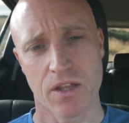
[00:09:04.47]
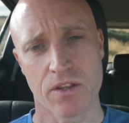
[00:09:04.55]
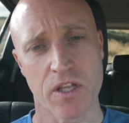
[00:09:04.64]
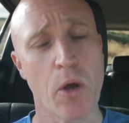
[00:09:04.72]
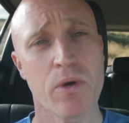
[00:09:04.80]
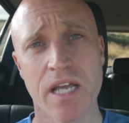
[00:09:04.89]

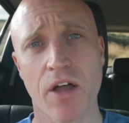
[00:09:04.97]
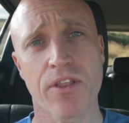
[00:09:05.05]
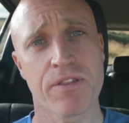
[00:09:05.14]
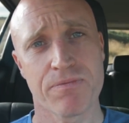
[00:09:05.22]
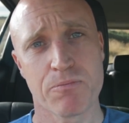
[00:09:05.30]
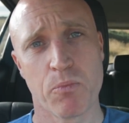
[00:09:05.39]
The only
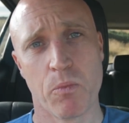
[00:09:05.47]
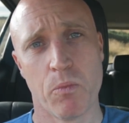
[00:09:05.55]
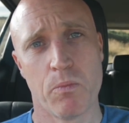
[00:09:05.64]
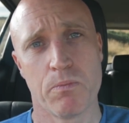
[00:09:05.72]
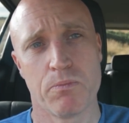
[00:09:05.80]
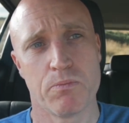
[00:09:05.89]
other
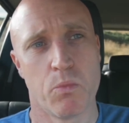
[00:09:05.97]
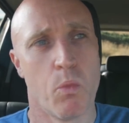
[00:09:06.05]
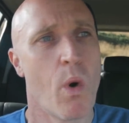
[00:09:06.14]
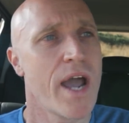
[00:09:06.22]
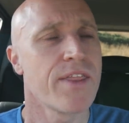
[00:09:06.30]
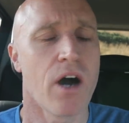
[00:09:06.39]

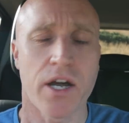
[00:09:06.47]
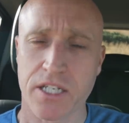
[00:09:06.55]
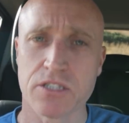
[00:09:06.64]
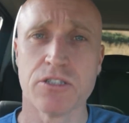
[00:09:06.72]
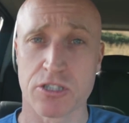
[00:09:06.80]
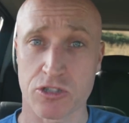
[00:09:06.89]
way that I
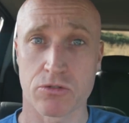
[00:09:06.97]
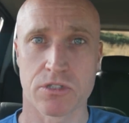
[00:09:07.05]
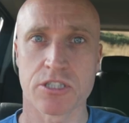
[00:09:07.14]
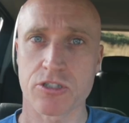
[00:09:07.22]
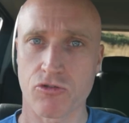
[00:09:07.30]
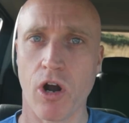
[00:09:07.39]
could
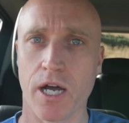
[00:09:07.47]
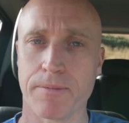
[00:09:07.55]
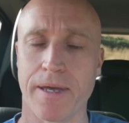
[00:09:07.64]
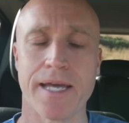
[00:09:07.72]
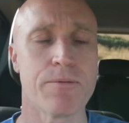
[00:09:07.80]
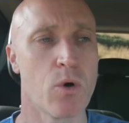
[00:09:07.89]
describe
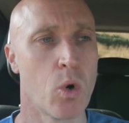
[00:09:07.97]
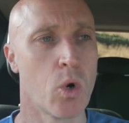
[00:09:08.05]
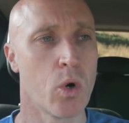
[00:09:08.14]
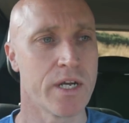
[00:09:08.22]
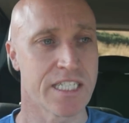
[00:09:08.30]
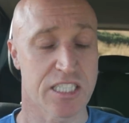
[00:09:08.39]
it
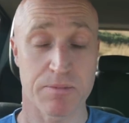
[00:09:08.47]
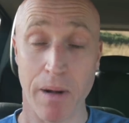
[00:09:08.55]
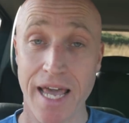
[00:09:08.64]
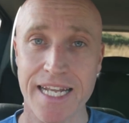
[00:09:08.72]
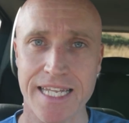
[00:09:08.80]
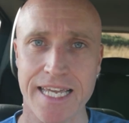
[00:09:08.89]
or
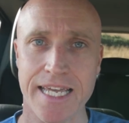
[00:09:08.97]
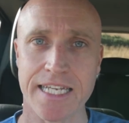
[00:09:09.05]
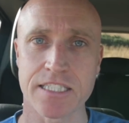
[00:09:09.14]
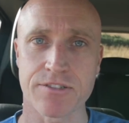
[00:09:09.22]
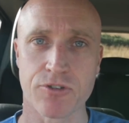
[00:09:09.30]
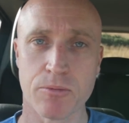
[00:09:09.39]
explain it
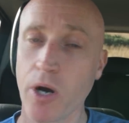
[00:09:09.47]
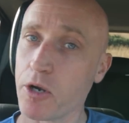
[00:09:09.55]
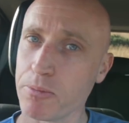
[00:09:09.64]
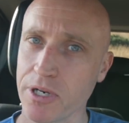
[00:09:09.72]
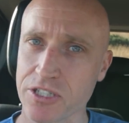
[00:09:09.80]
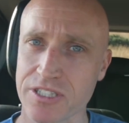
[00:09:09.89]
is through my
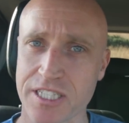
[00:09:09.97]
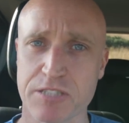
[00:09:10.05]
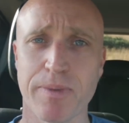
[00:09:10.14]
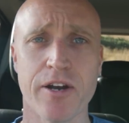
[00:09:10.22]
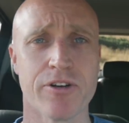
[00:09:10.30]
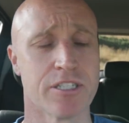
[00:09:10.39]
own personal
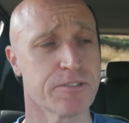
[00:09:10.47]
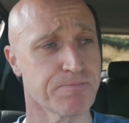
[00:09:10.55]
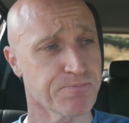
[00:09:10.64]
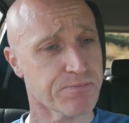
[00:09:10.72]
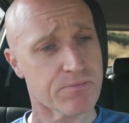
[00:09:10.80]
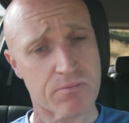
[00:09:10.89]
experience.
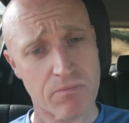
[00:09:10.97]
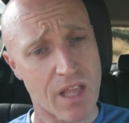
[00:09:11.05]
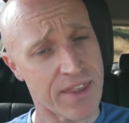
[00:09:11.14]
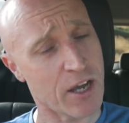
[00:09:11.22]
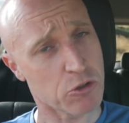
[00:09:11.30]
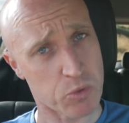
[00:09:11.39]

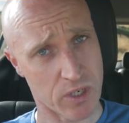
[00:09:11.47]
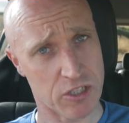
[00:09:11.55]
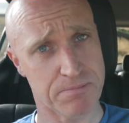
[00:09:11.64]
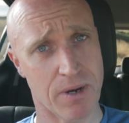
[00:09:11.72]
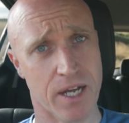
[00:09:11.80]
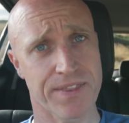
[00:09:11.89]
And that was when I was
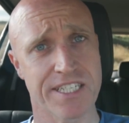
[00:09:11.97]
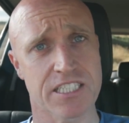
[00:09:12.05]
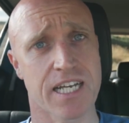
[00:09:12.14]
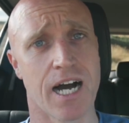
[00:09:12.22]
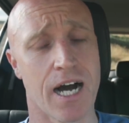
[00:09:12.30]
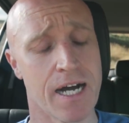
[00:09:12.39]
buying this
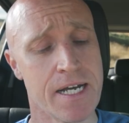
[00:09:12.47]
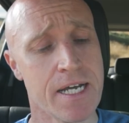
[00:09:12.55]
car.